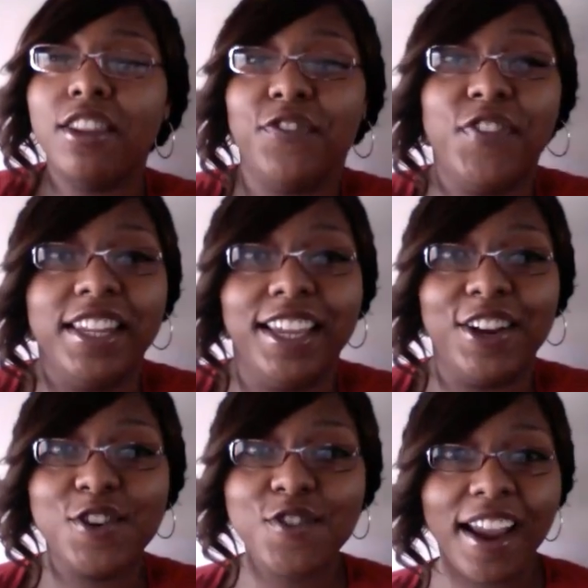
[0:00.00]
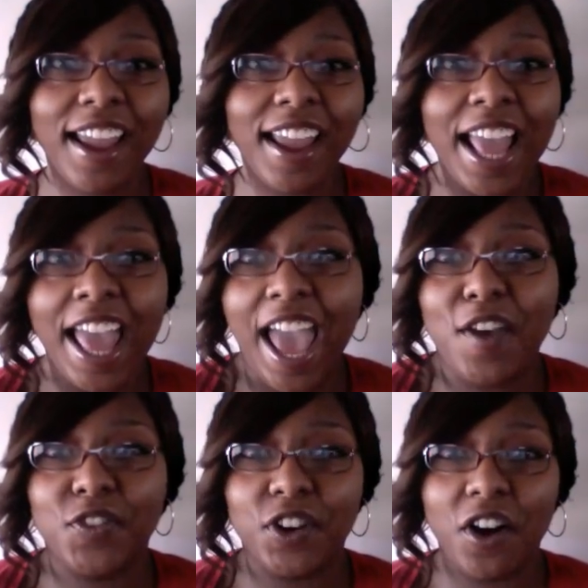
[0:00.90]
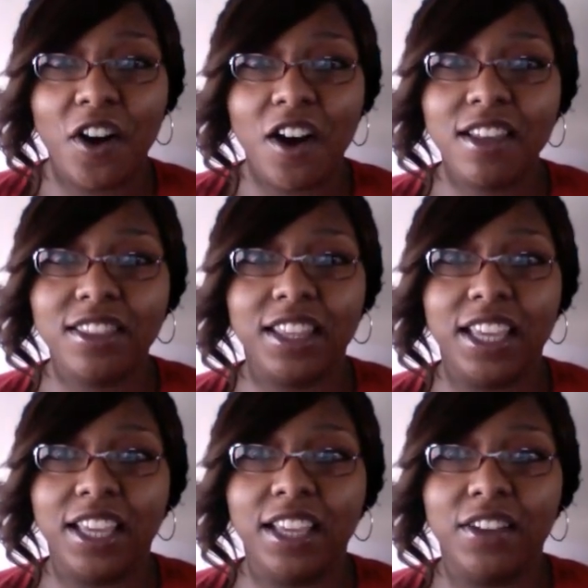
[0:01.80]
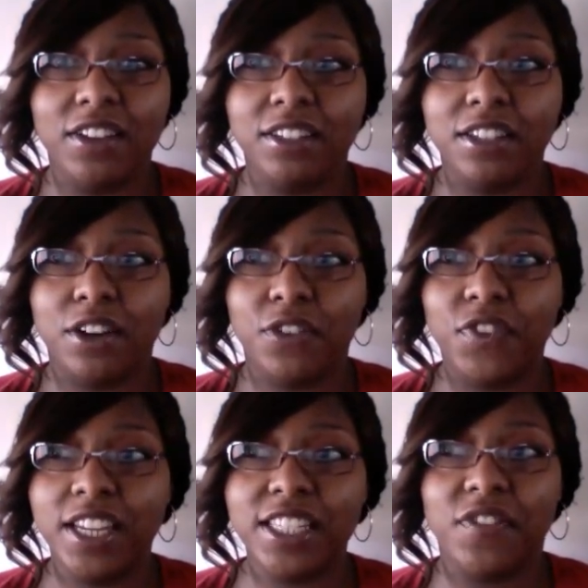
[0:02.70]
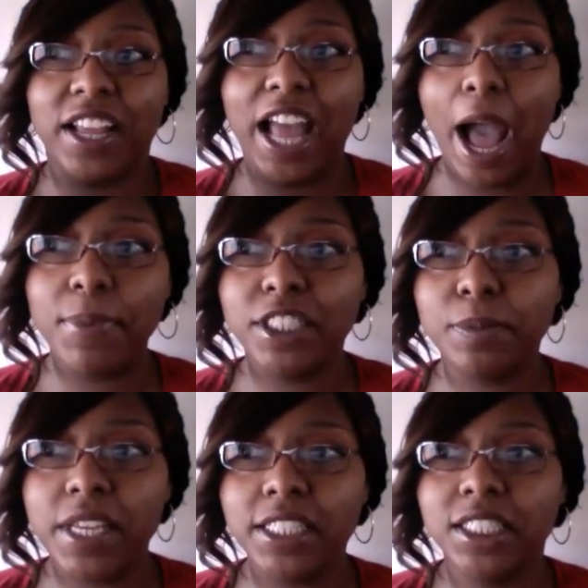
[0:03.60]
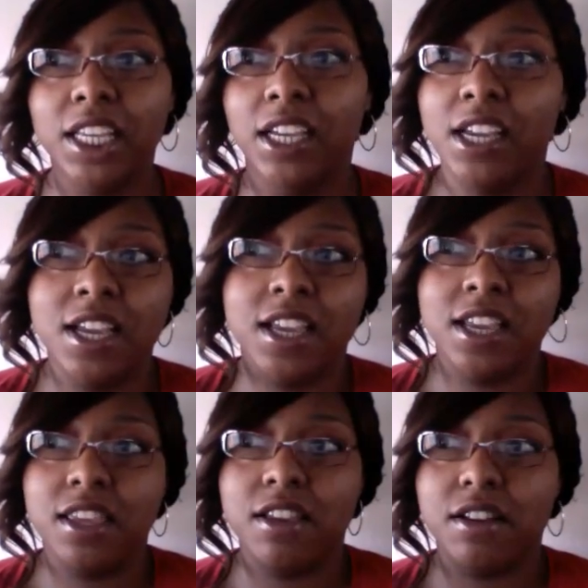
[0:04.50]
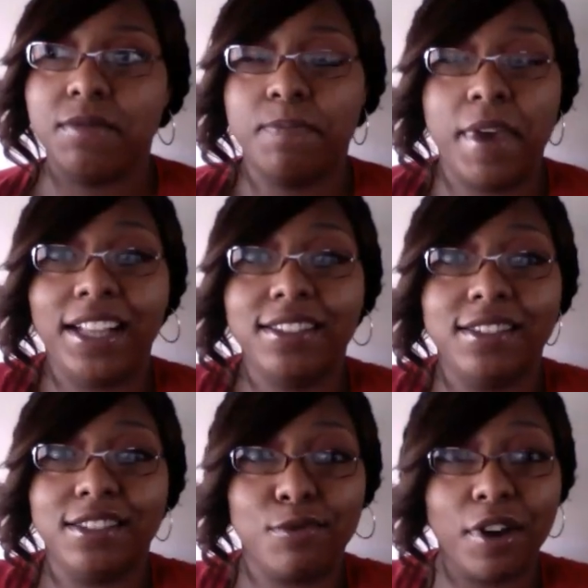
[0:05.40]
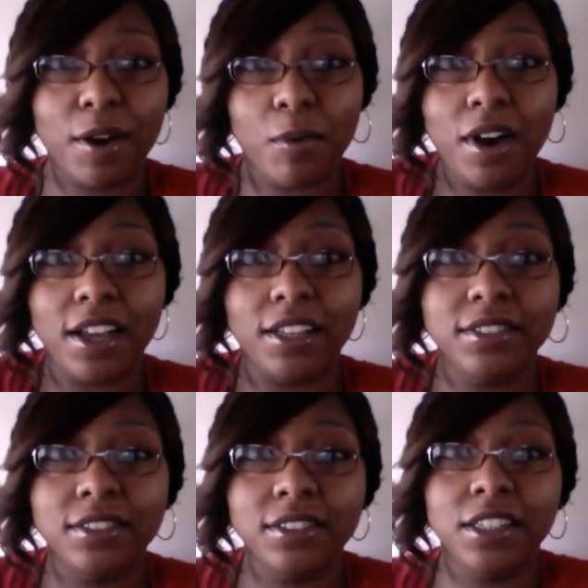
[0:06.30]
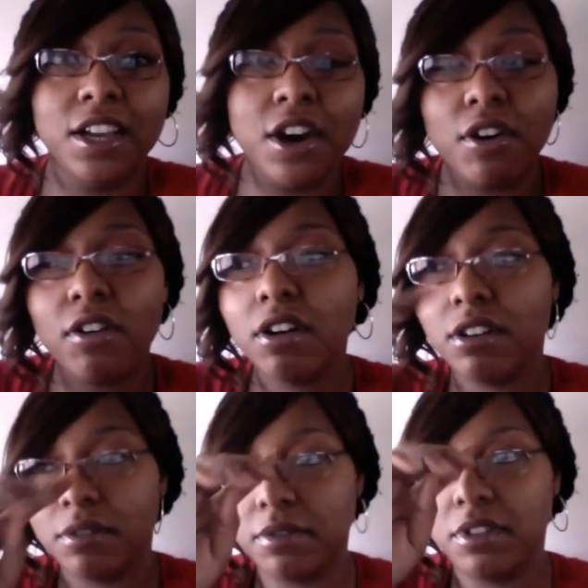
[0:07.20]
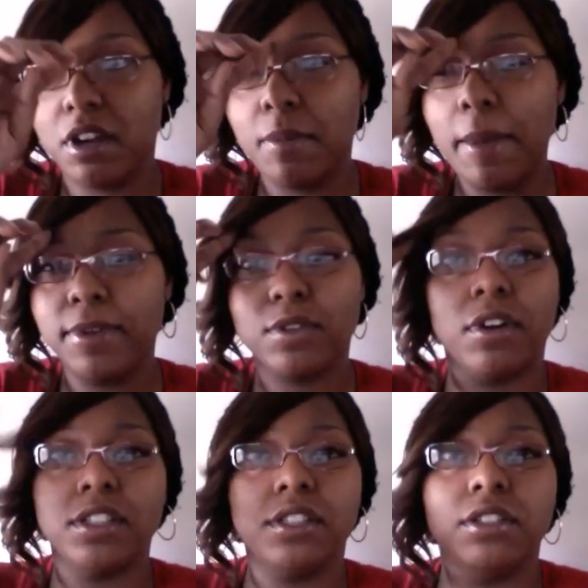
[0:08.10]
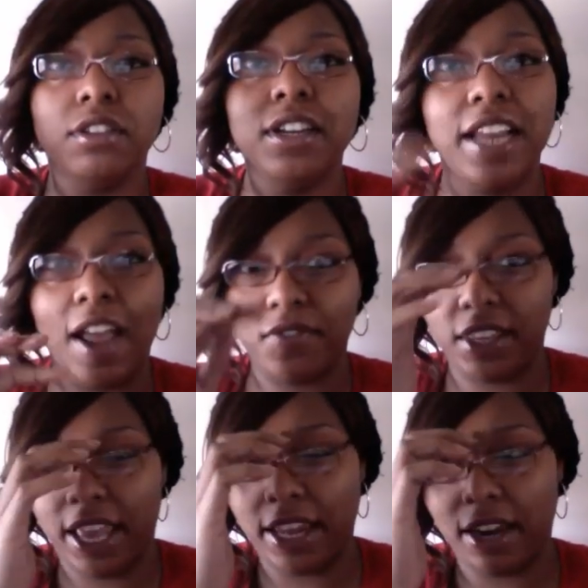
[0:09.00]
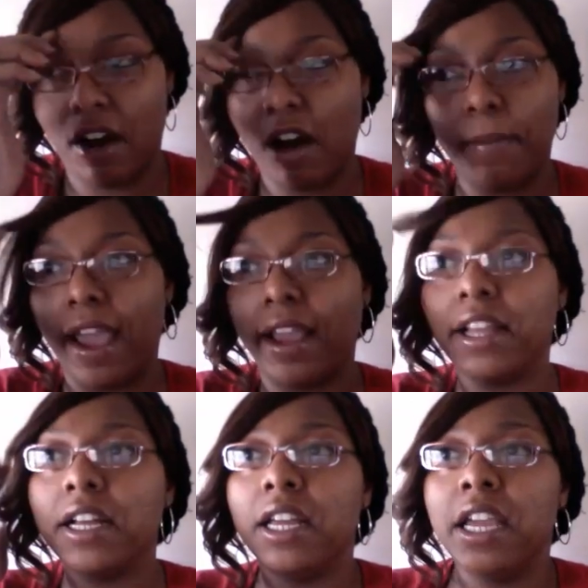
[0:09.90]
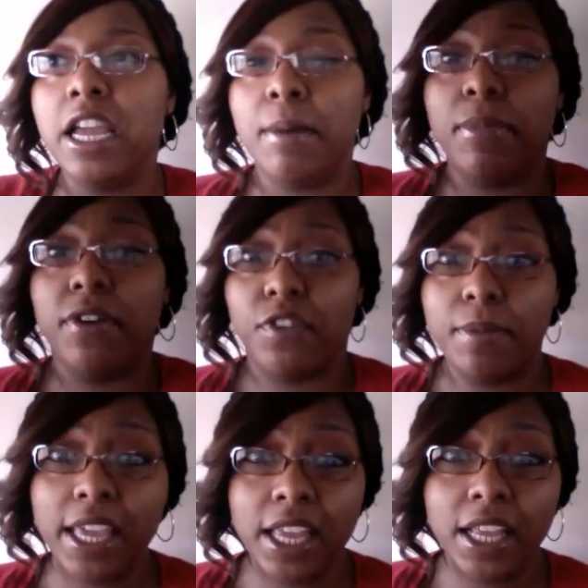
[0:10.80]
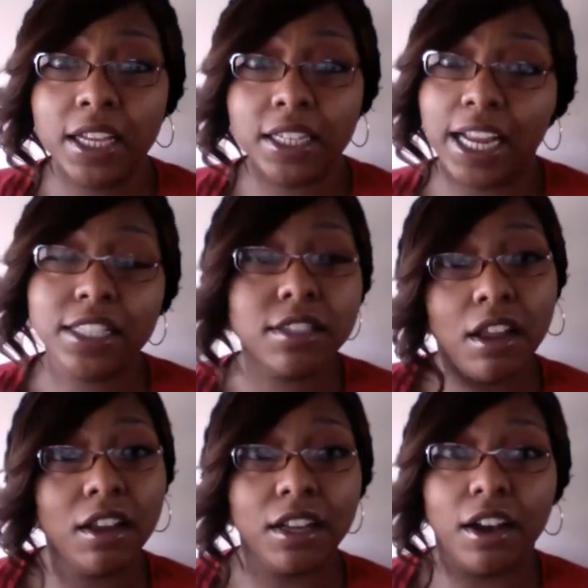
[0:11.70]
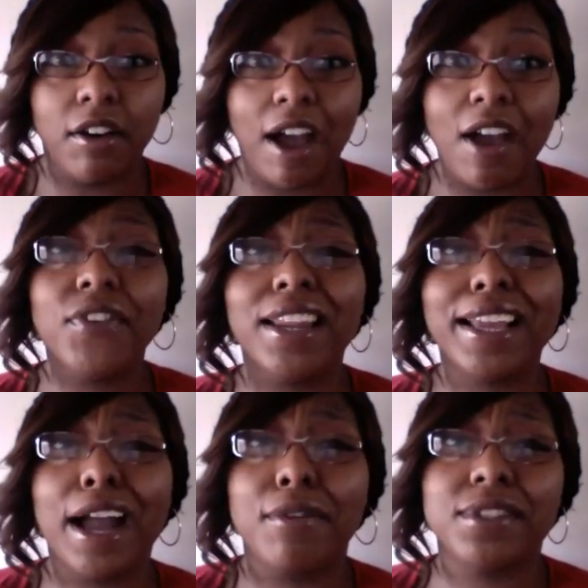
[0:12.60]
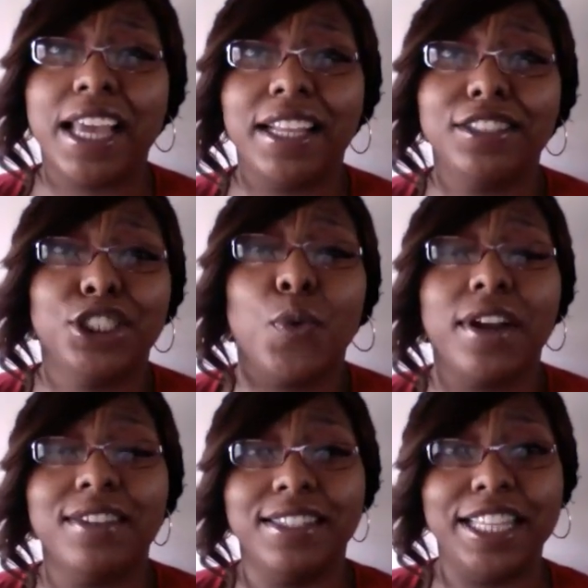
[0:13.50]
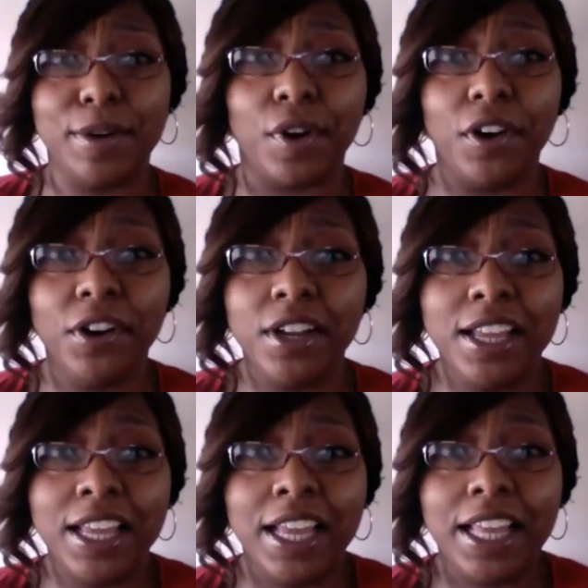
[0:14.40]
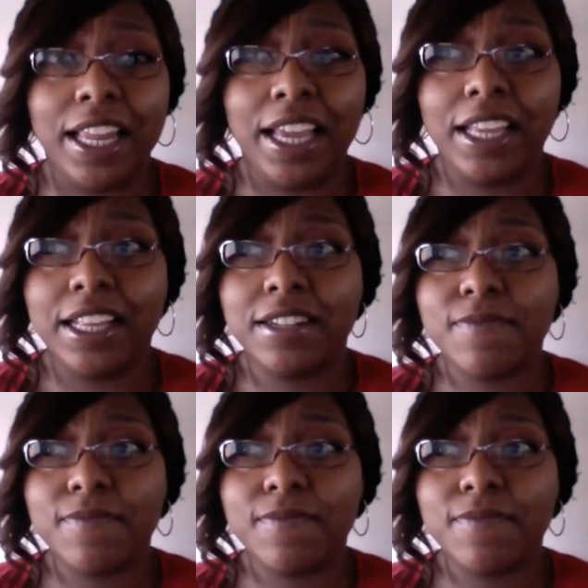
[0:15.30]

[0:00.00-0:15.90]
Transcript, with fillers: the feeling great, after all the, you know, feelings of accomplishment, you're back to square one. Or, you know, maybe square two. You didn't have to gain it all back. But for me, not so long ago, I felt like I was at square zero. Like,